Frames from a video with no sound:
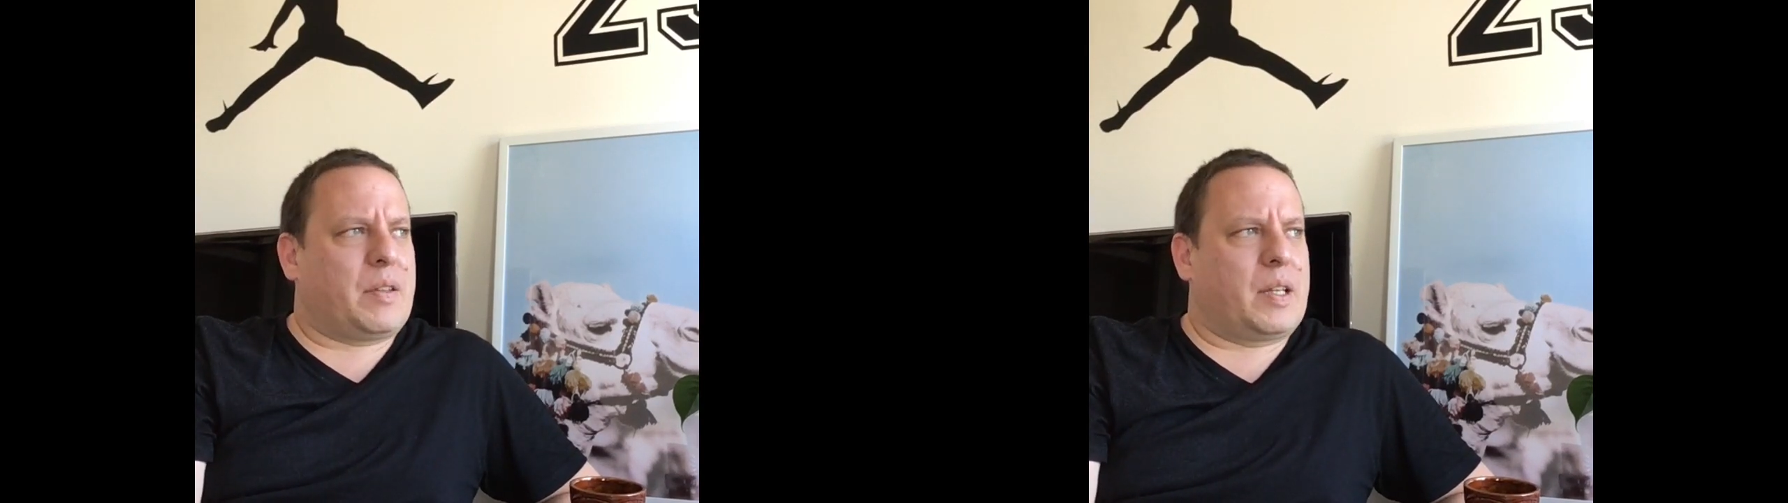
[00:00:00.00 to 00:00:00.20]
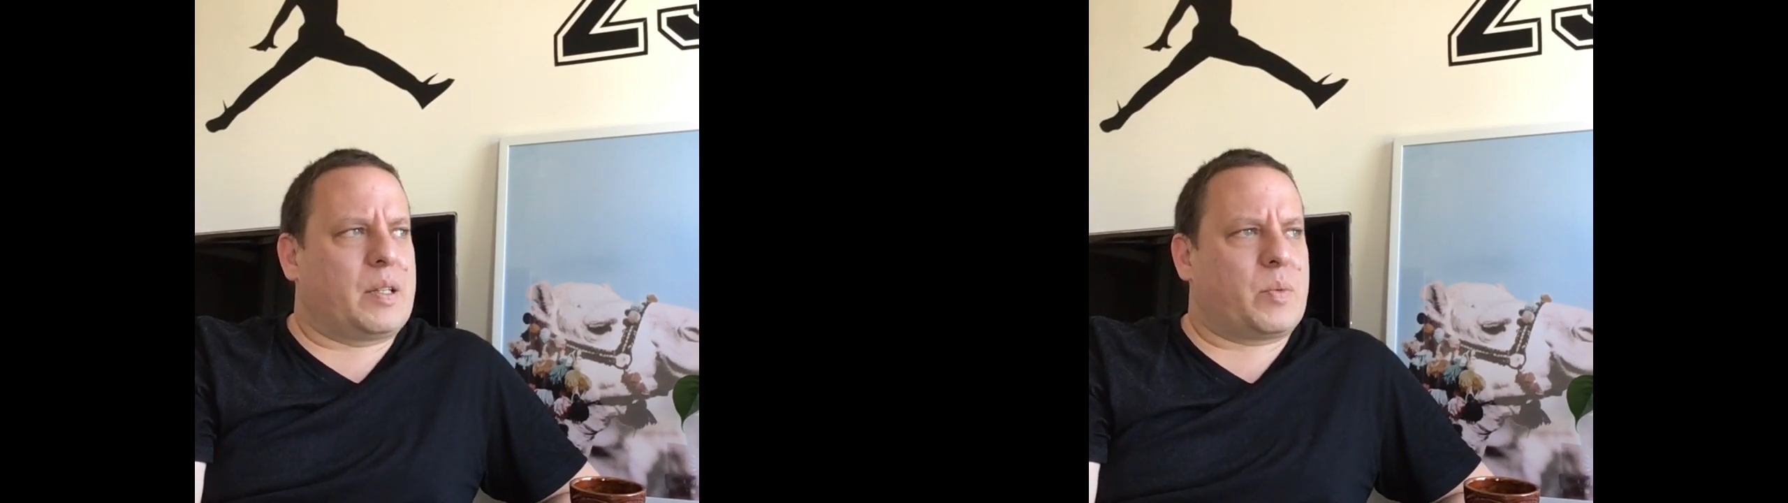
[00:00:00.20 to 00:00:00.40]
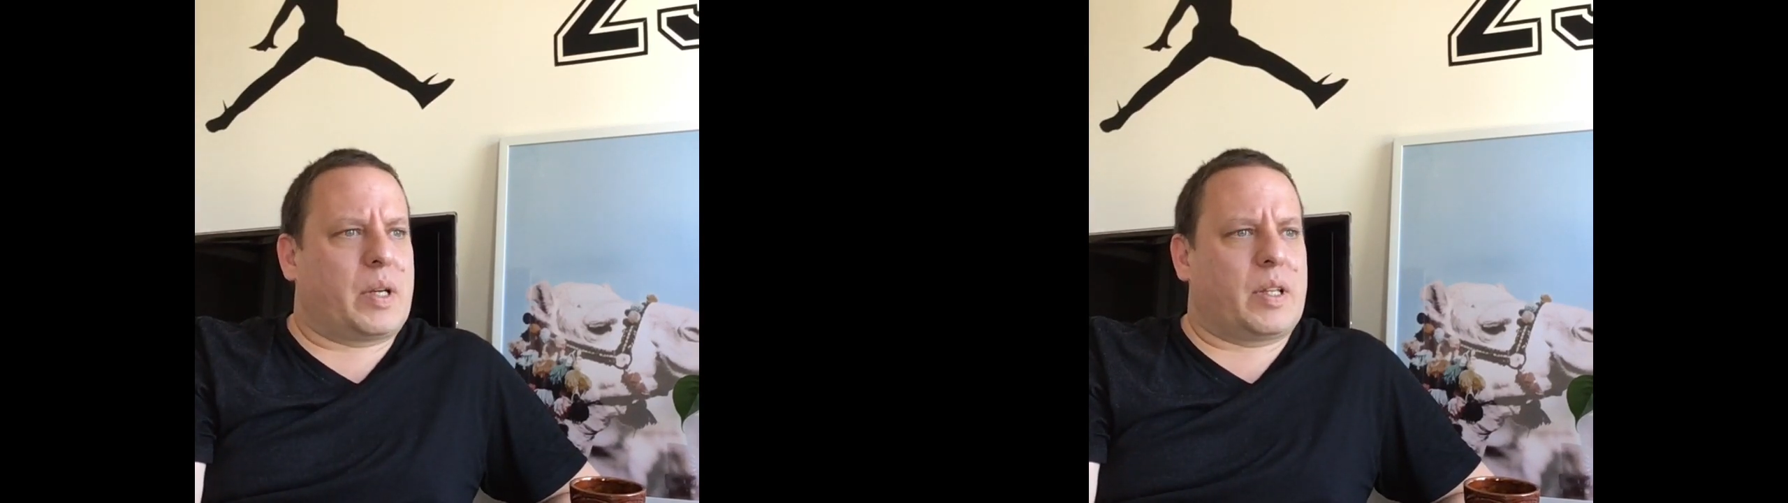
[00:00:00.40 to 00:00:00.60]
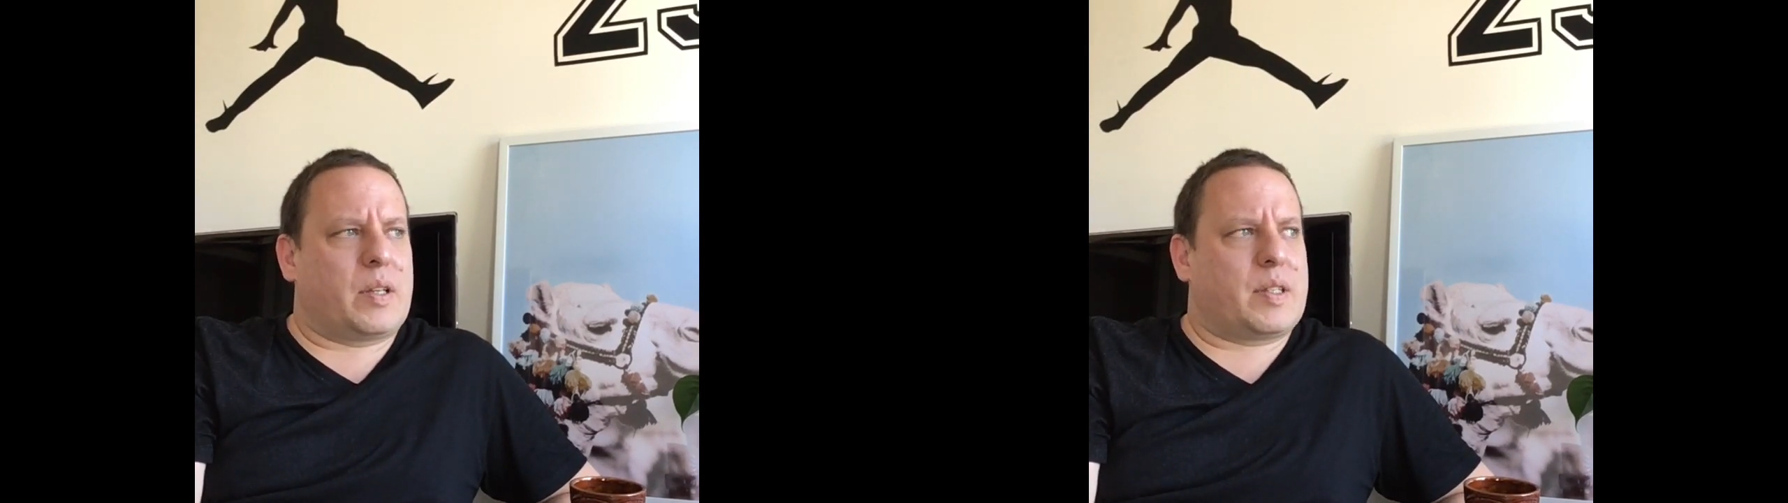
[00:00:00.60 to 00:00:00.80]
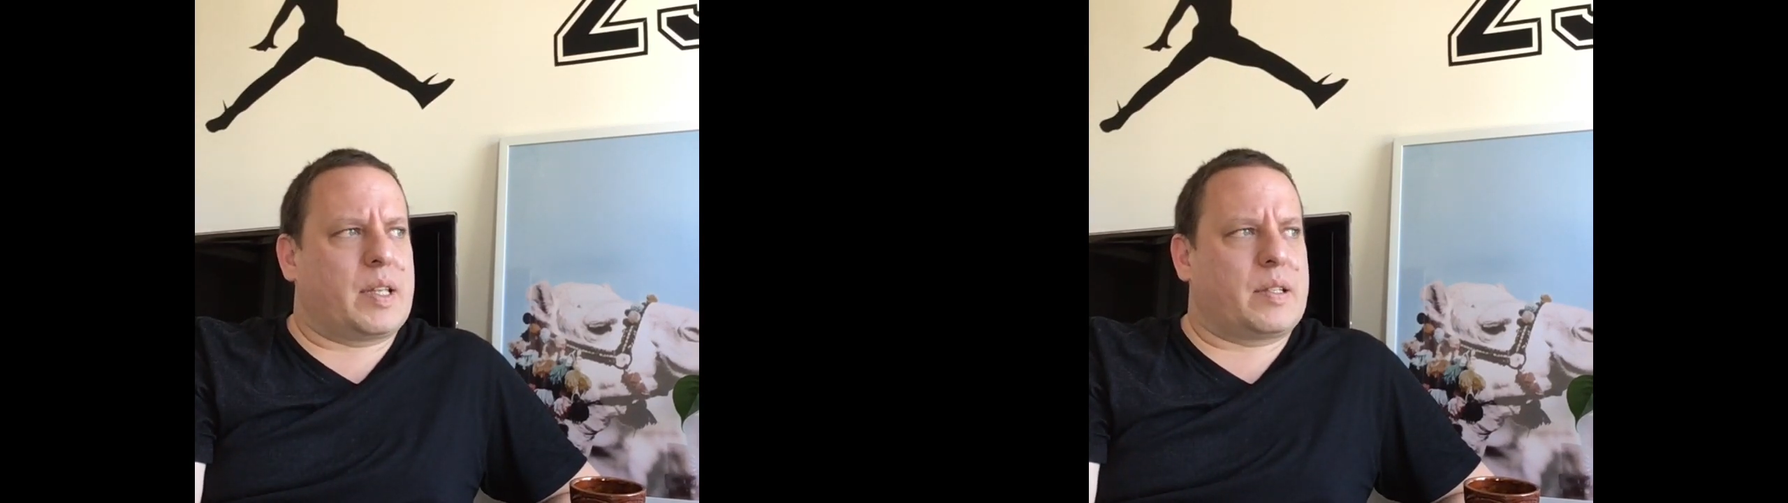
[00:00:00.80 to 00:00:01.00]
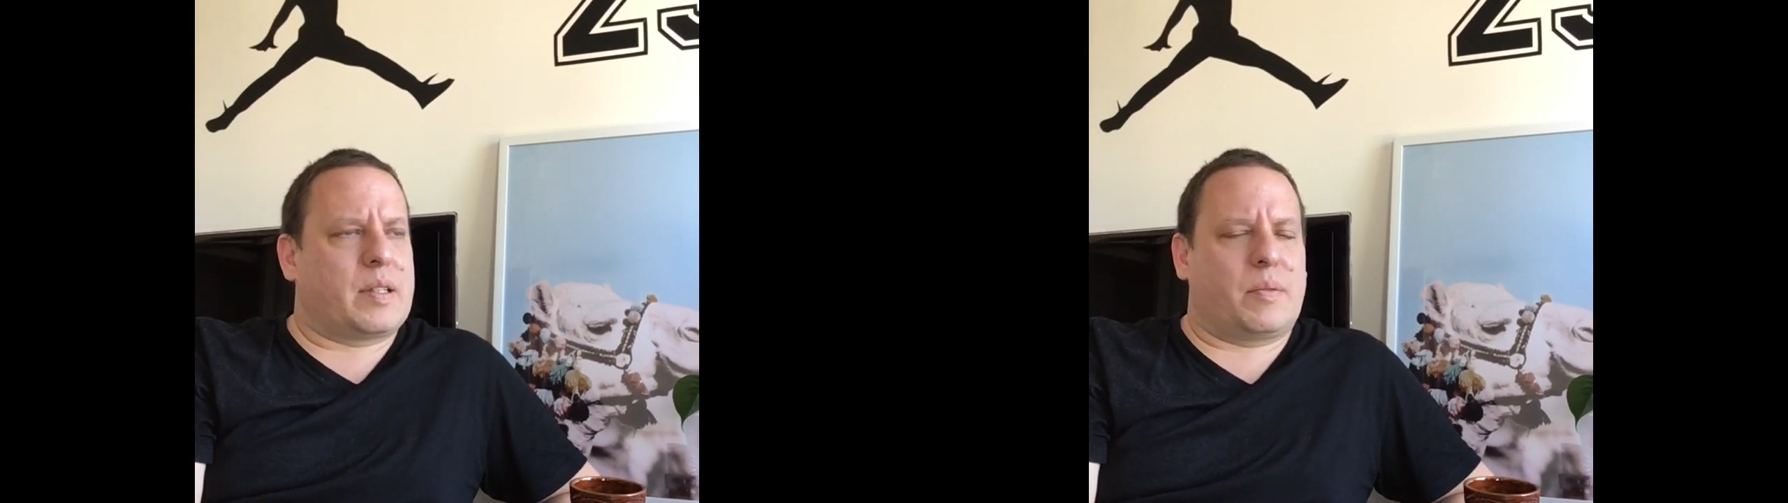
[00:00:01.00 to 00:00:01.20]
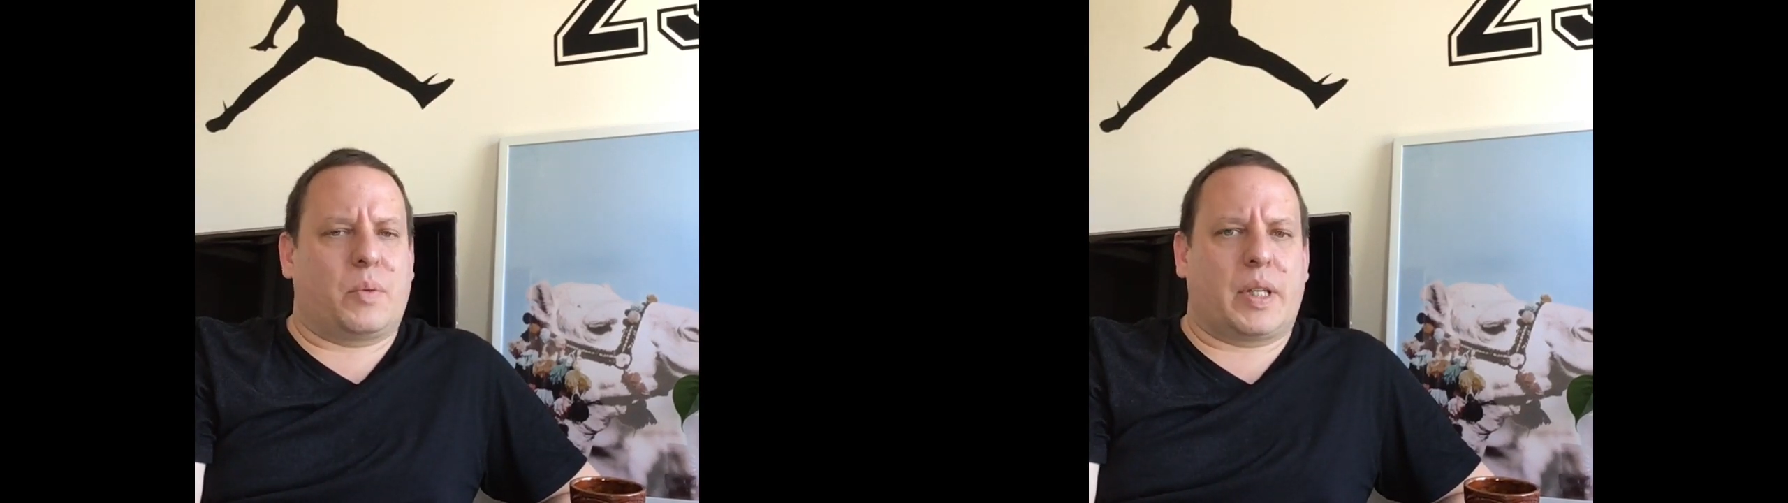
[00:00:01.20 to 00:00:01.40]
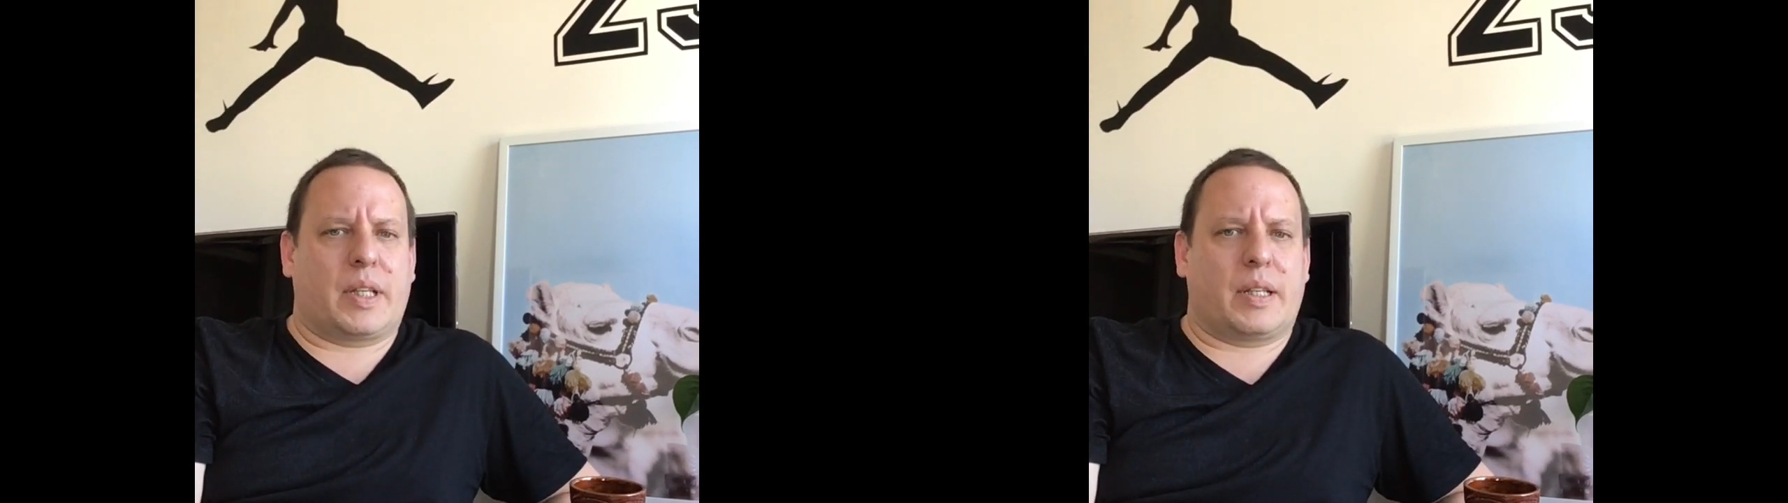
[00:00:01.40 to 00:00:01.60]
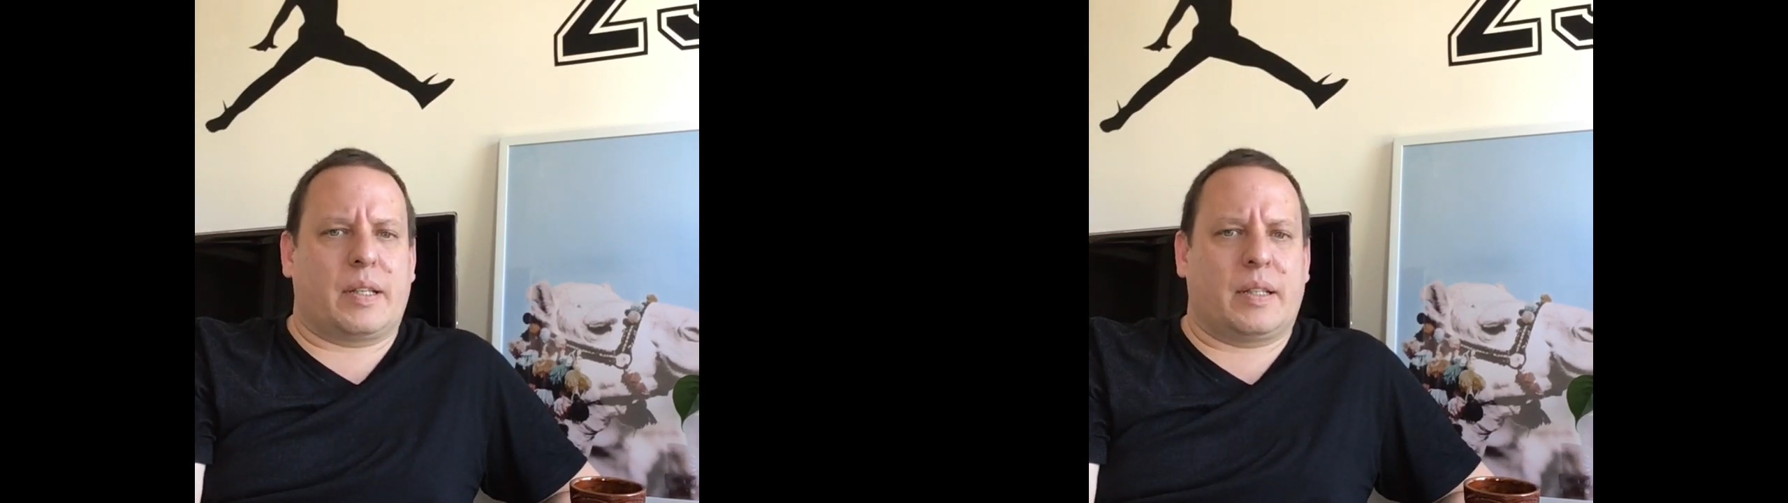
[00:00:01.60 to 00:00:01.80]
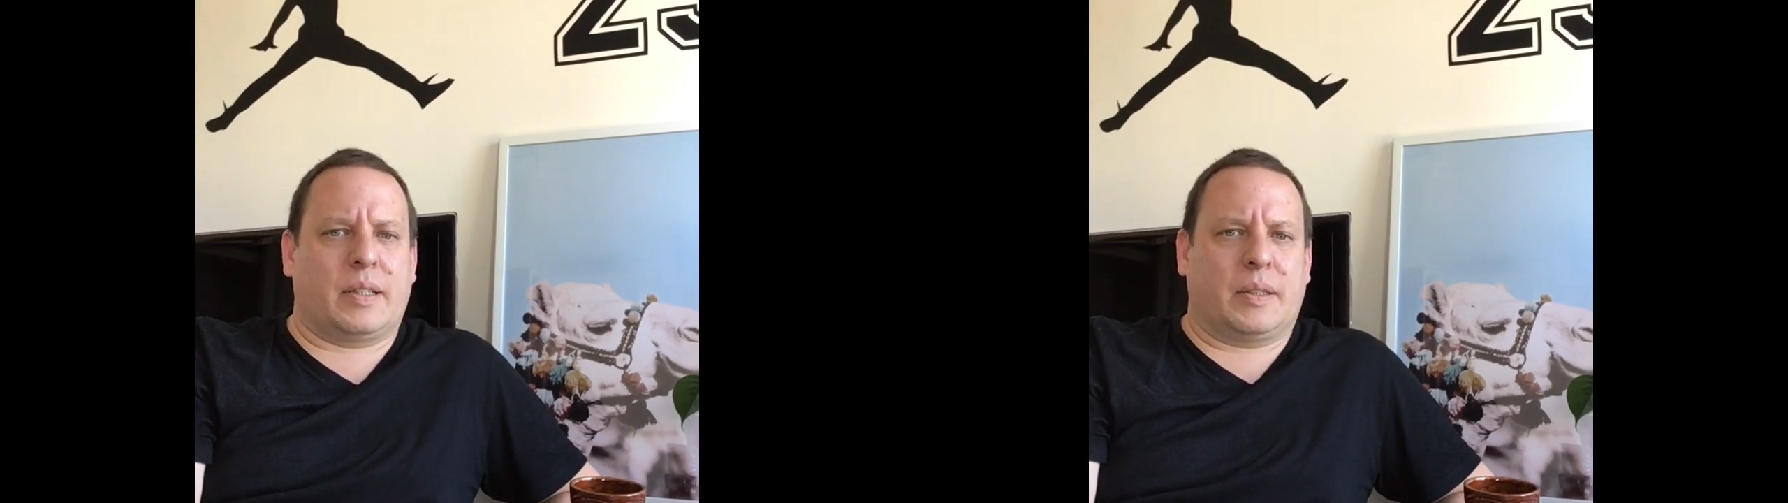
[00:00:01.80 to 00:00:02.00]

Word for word: think it's one of those things that we can